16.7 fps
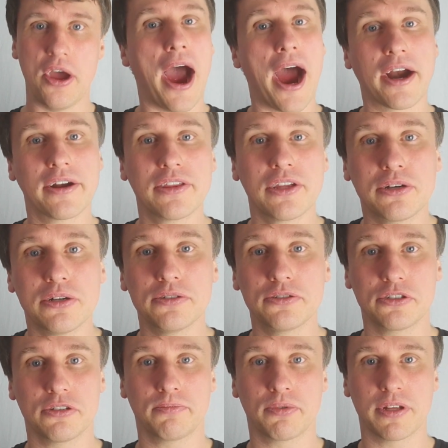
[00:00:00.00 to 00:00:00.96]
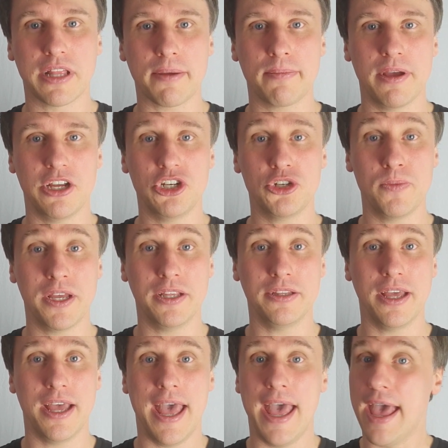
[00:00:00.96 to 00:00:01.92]
articles on product
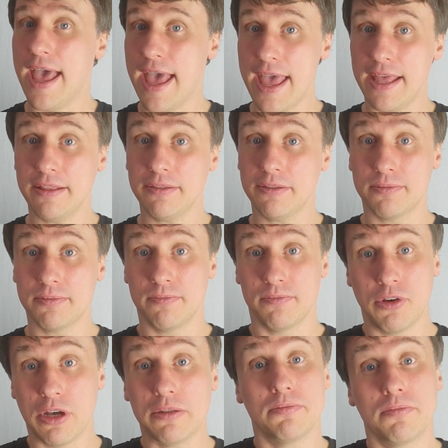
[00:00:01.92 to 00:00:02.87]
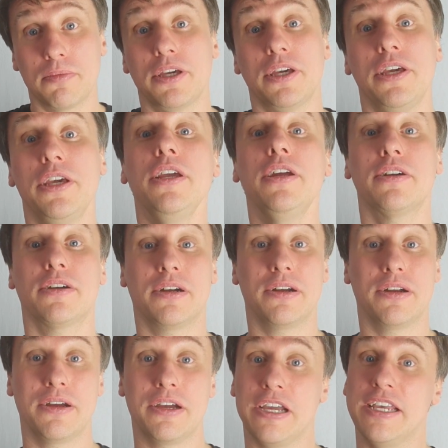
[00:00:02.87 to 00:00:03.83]
management. And, well, here
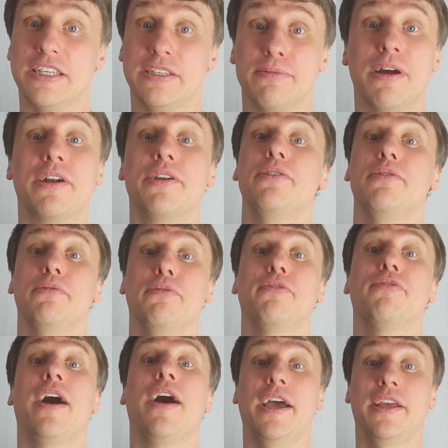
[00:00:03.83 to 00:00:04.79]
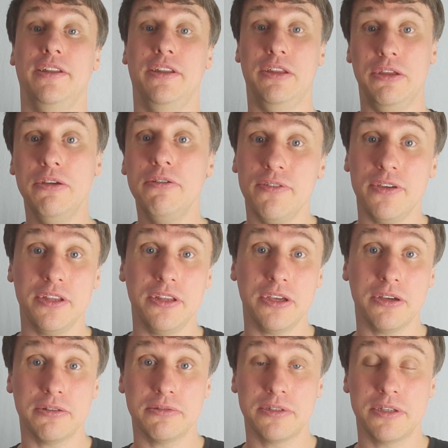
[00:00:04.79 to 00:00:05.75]
is where you will find new
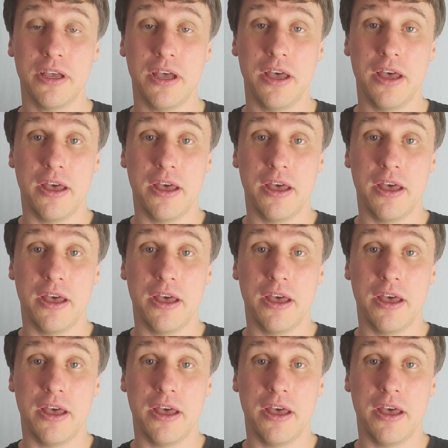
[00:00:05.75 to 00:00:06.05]
videos.